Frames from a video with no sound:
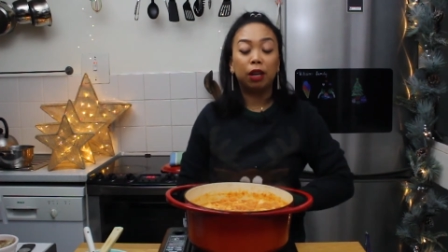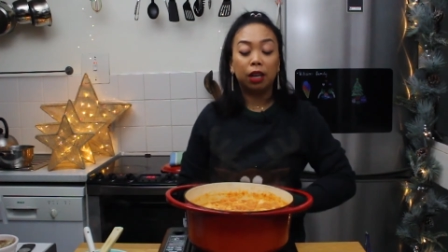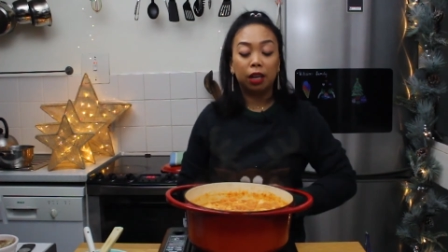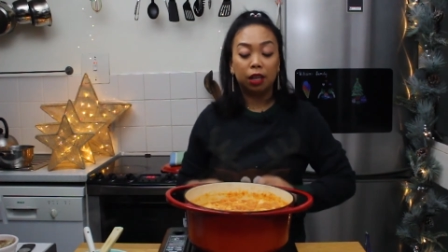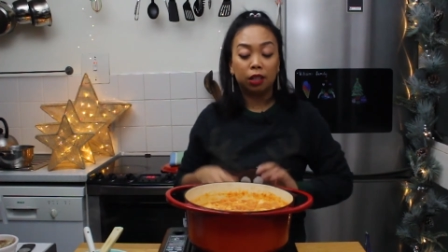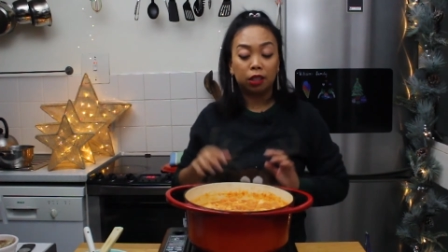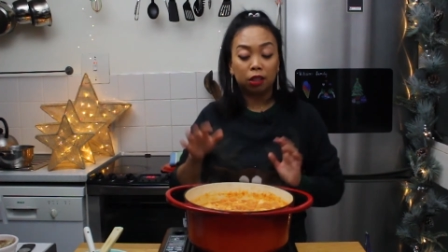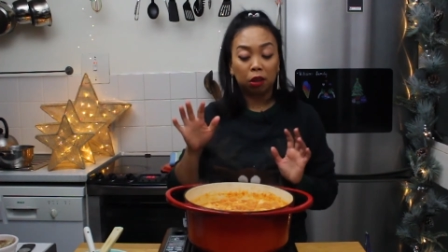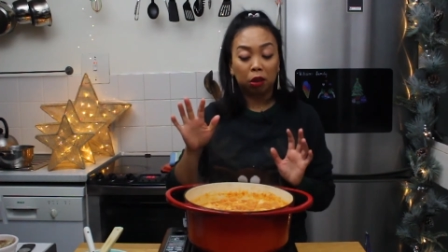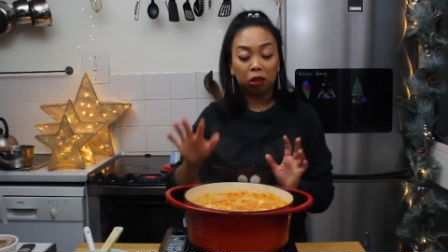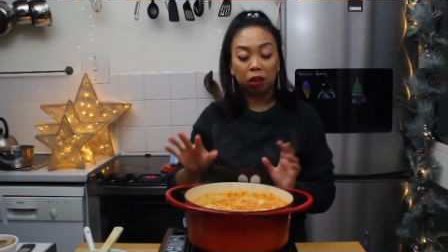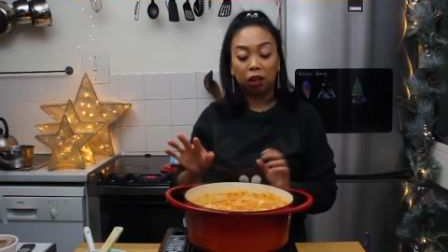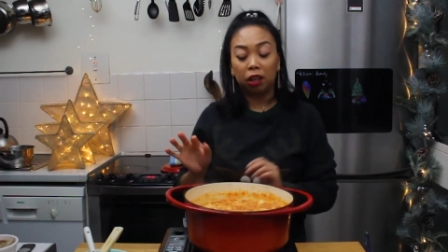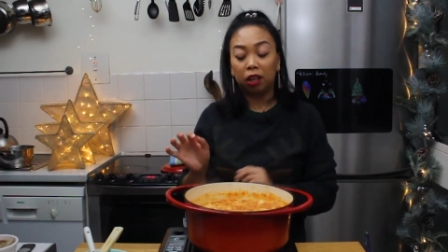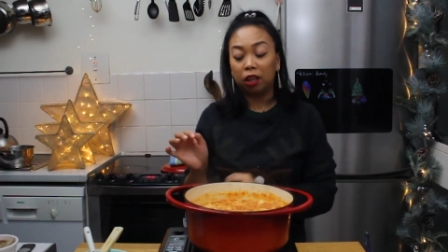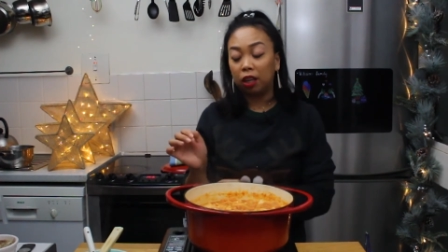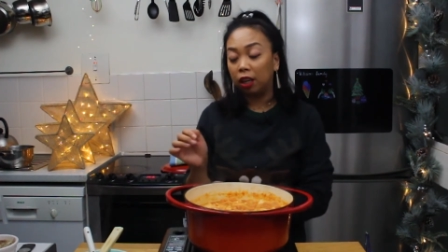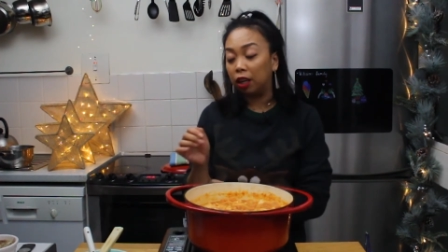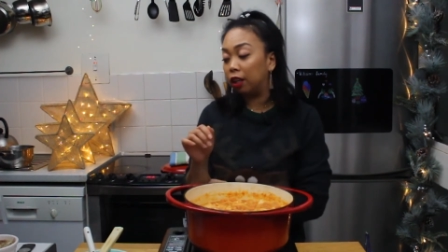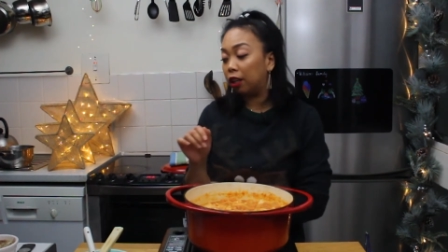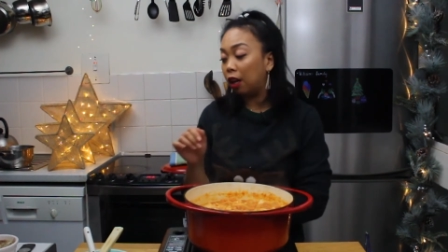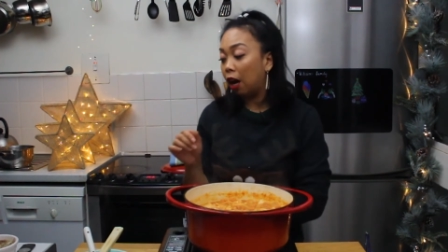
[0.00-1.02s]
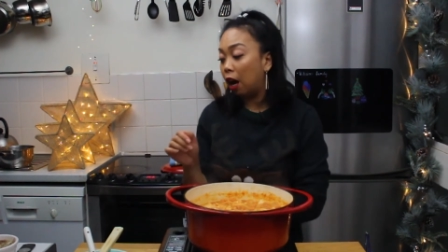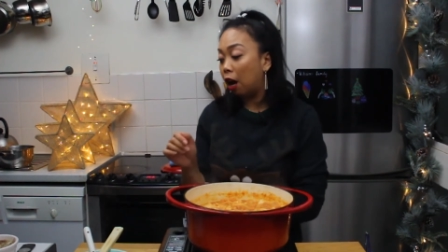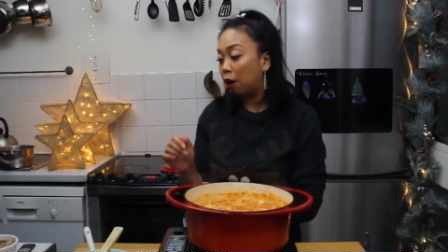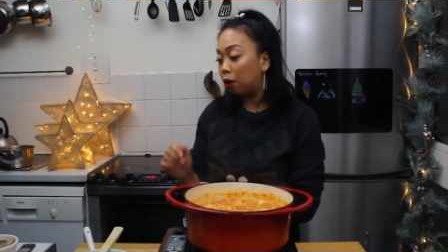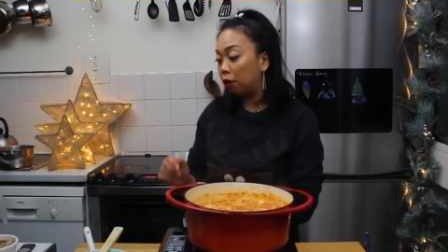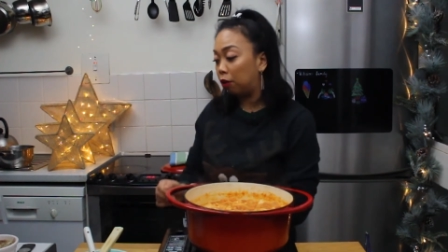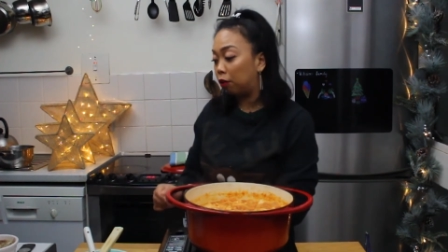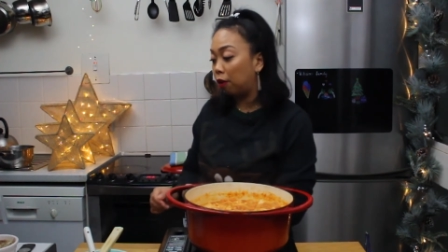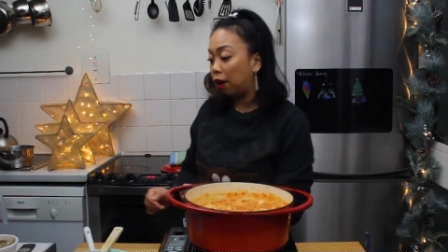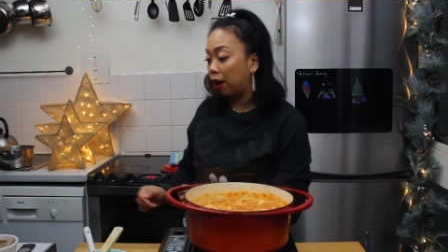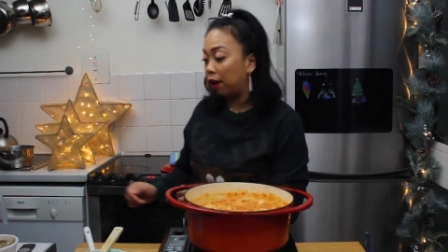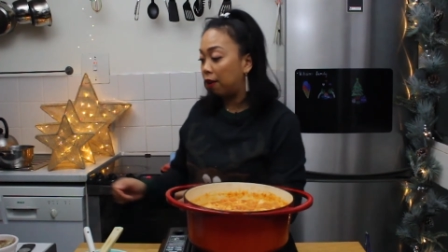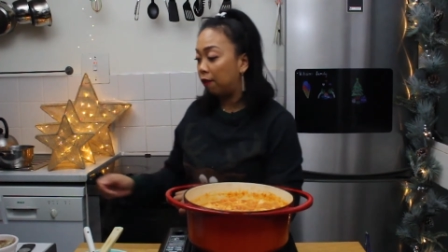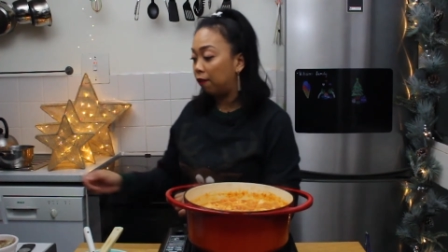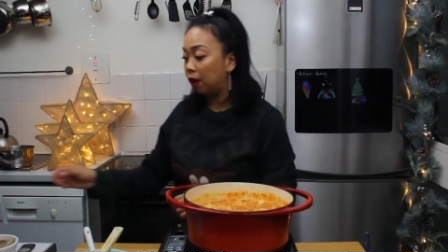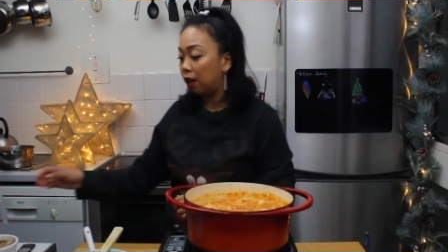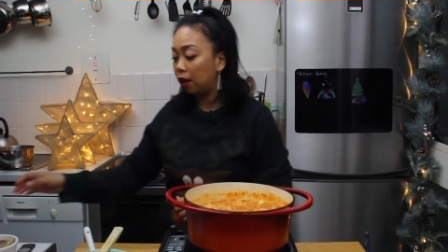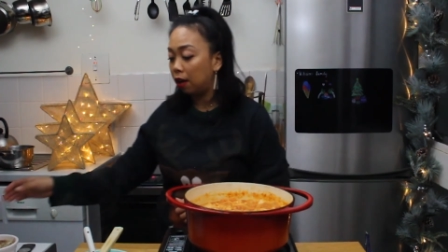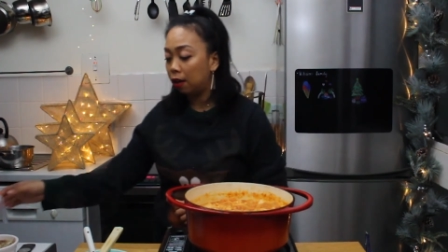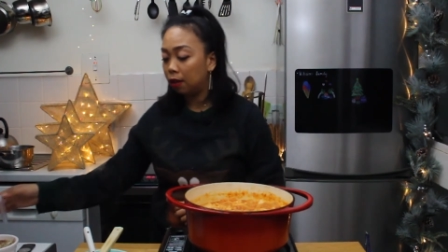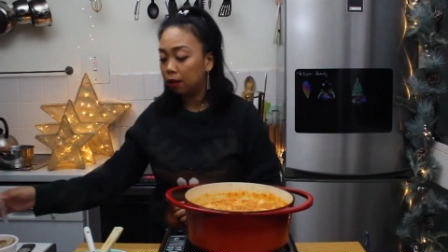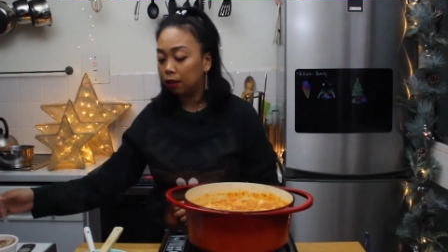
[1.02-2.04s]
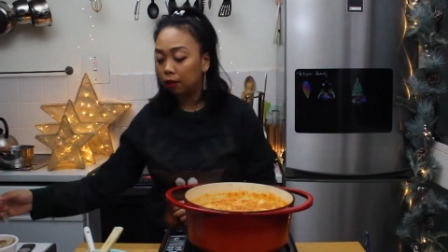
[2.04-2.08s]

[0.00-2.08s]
is thicken our gravy.